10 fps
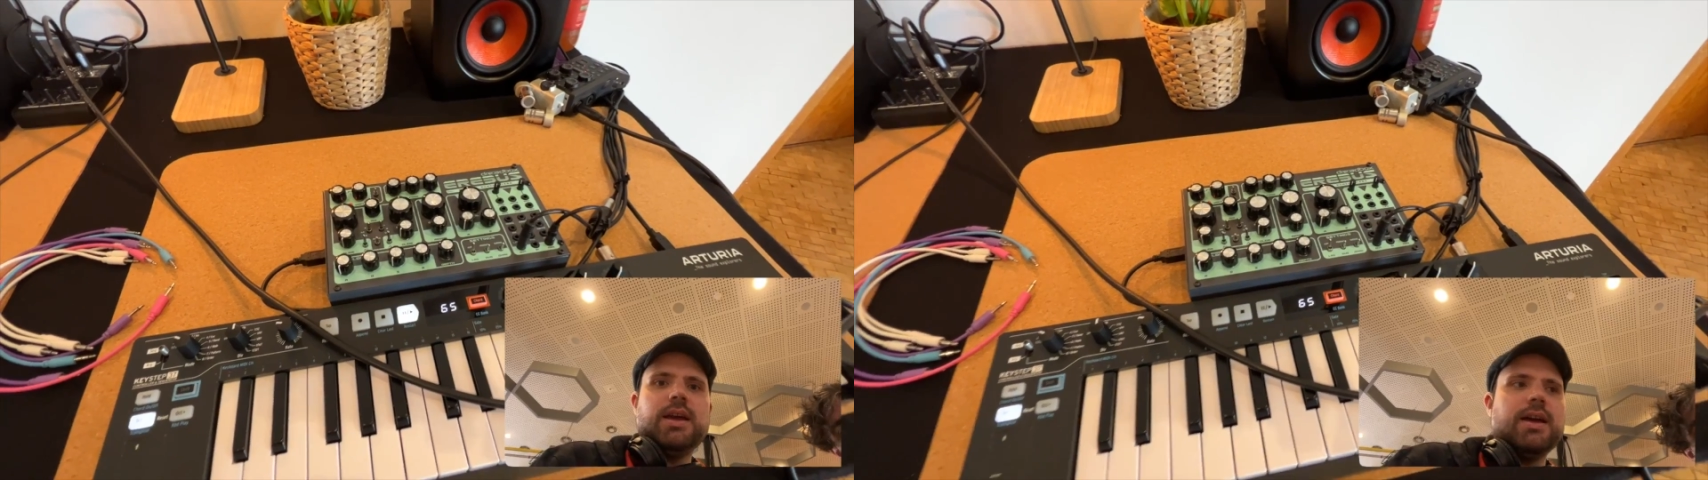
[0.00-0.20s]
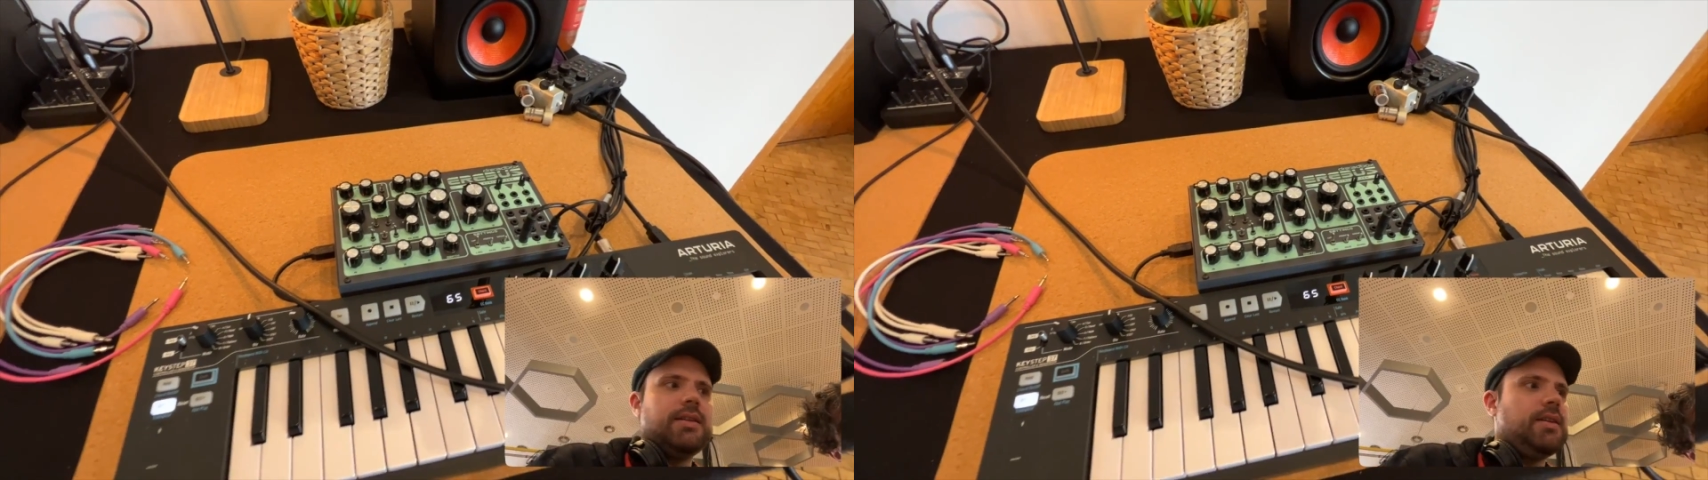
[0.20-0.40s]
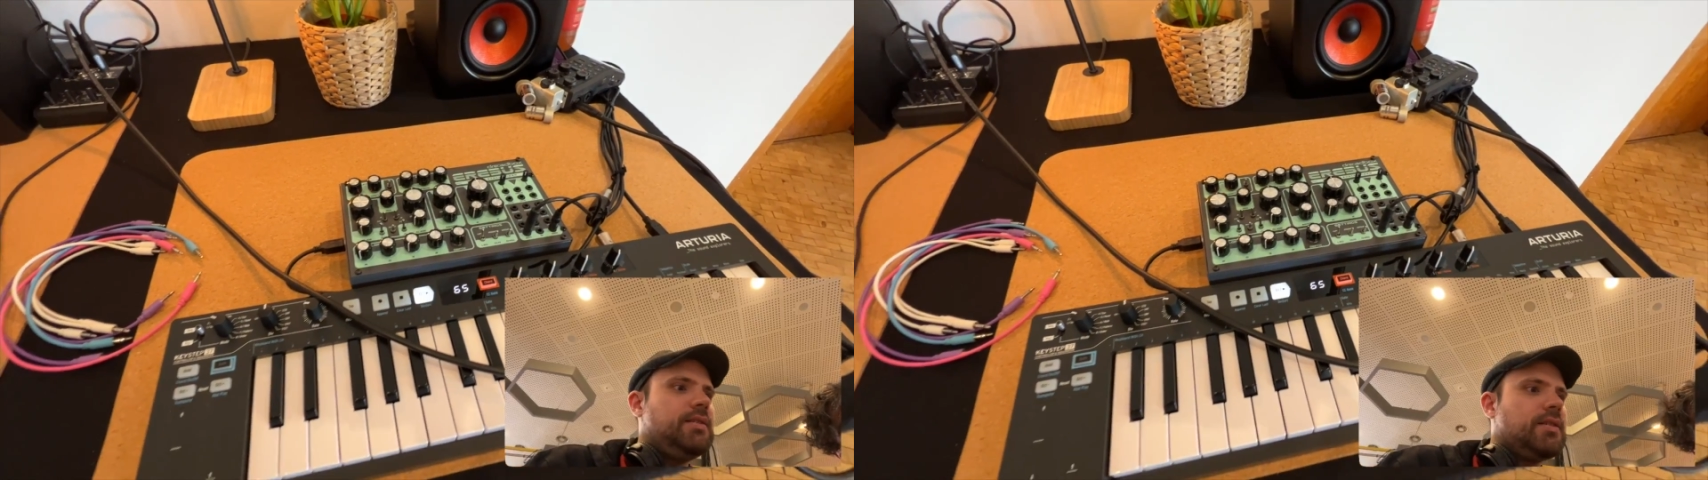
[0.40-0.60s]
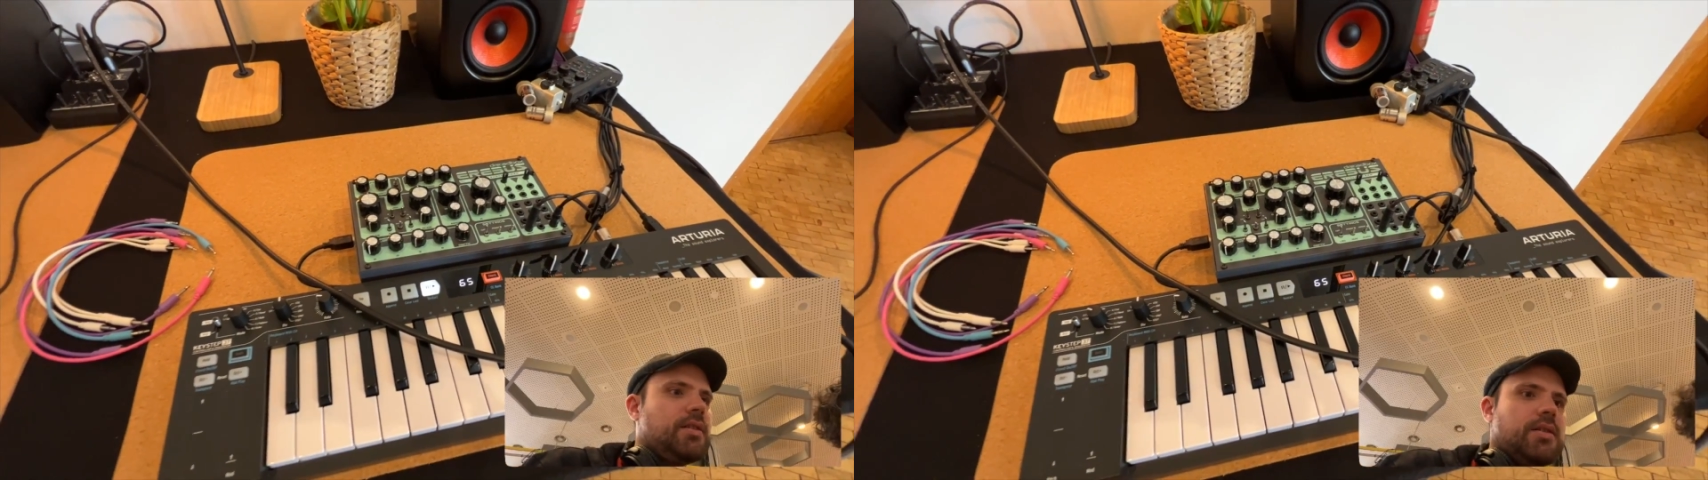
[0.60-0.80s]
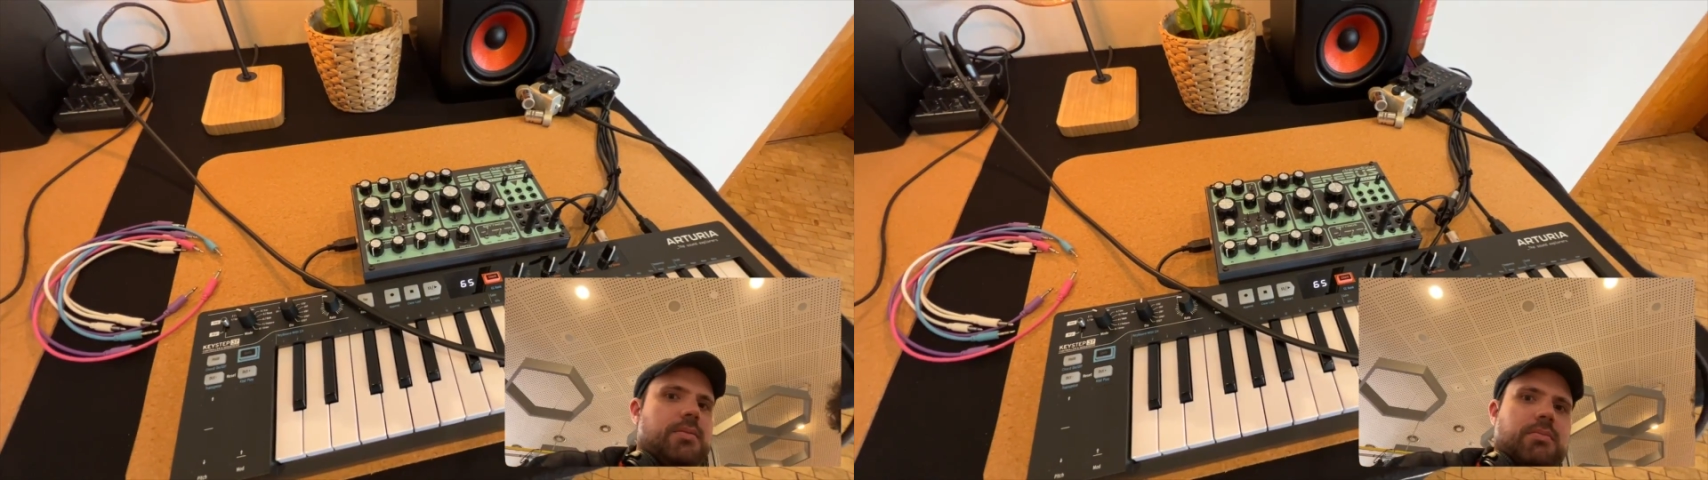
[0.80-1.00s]
And in
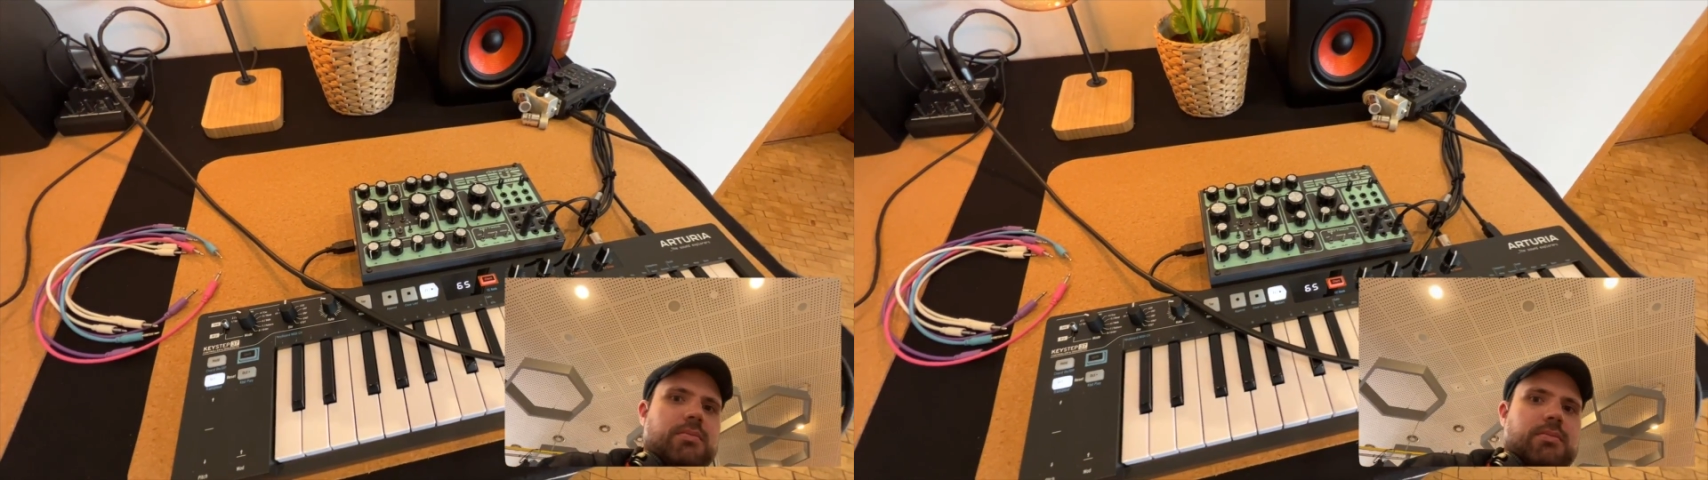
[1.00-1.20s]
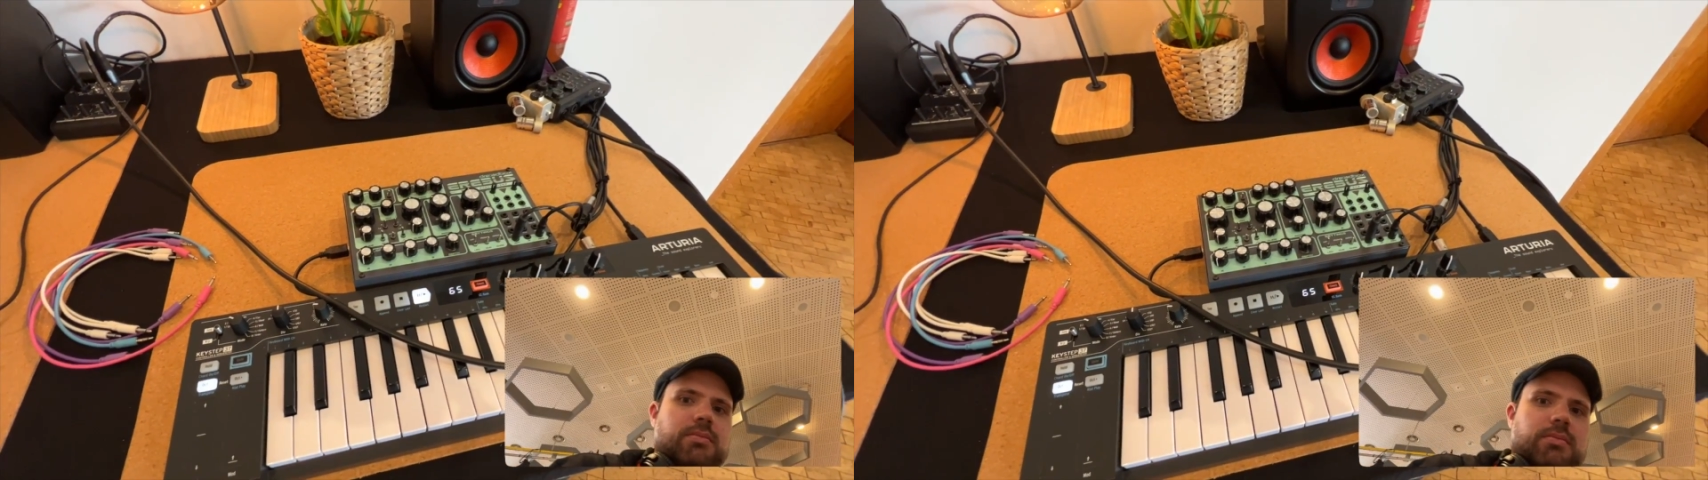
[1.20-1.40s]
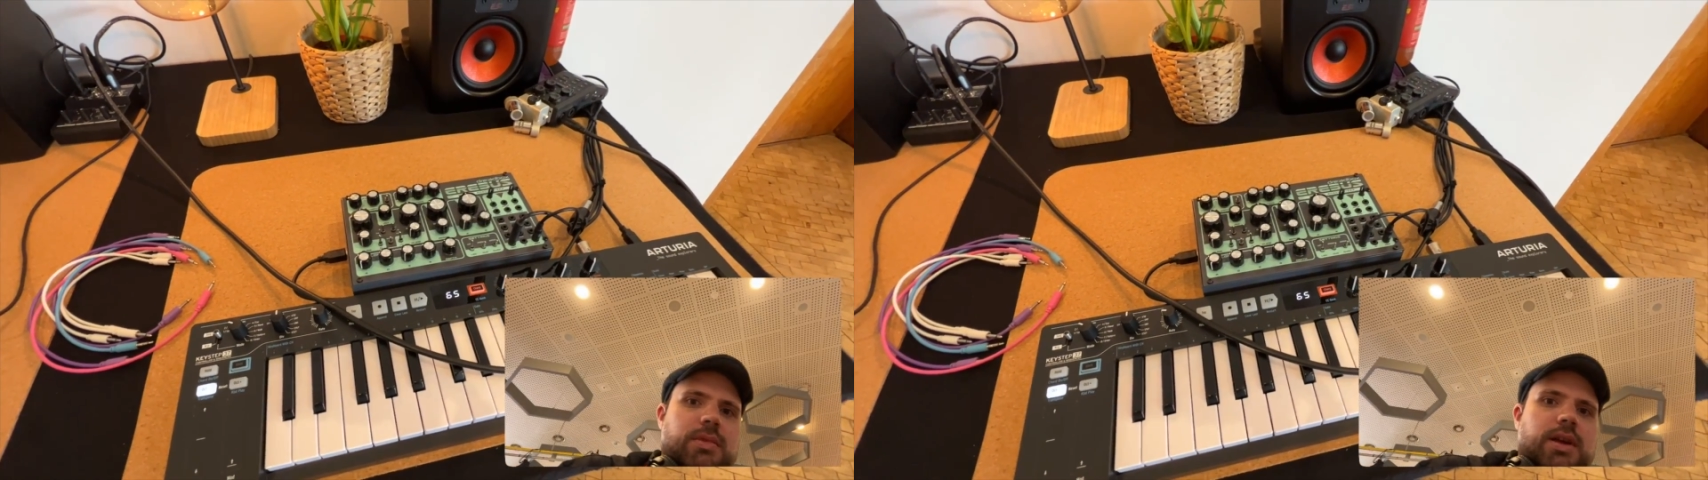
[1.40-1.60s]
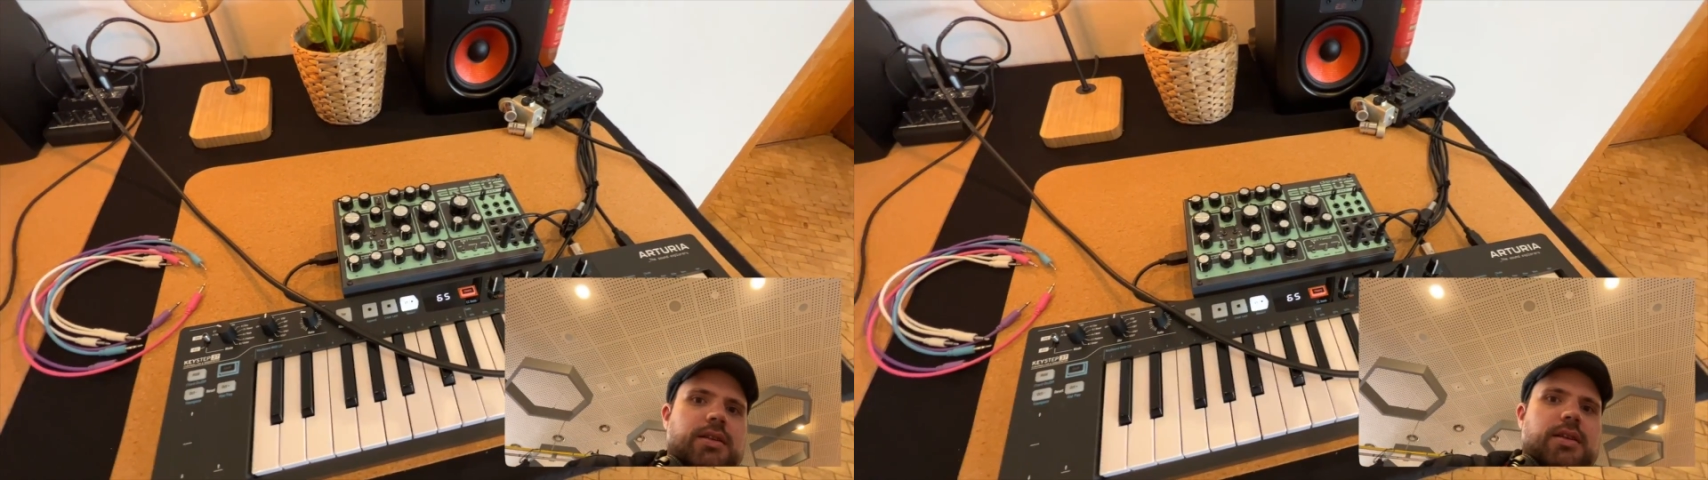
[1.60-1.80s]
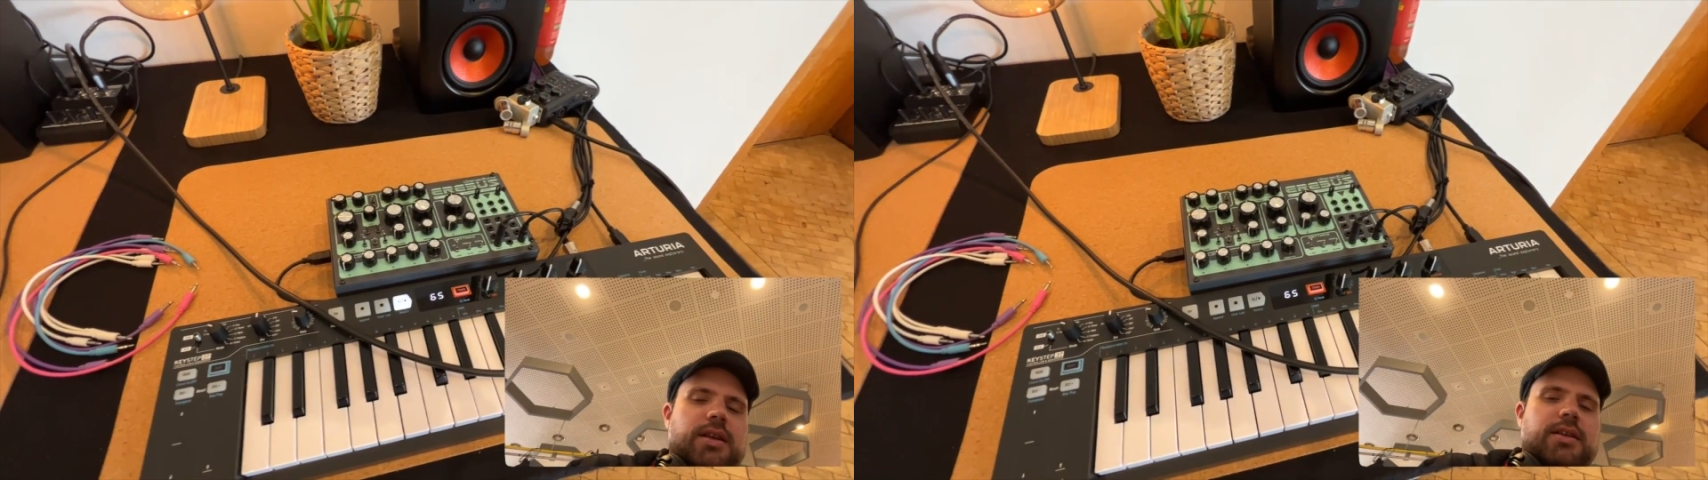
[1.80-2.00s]

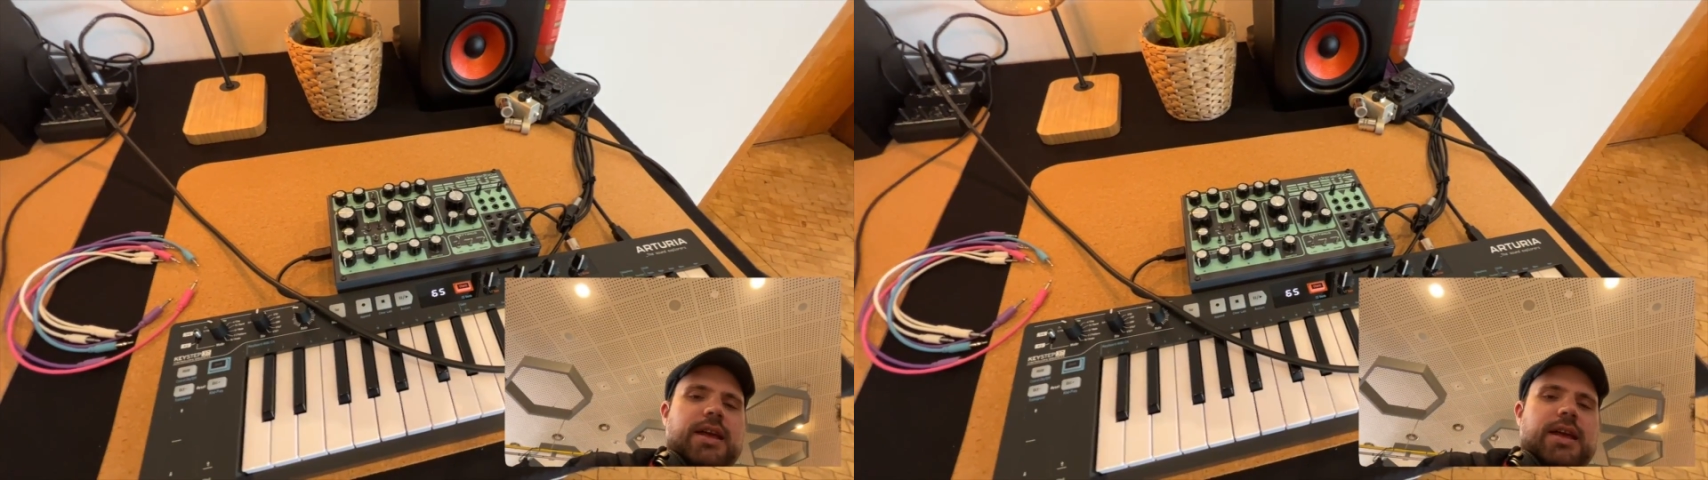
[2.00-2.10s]
the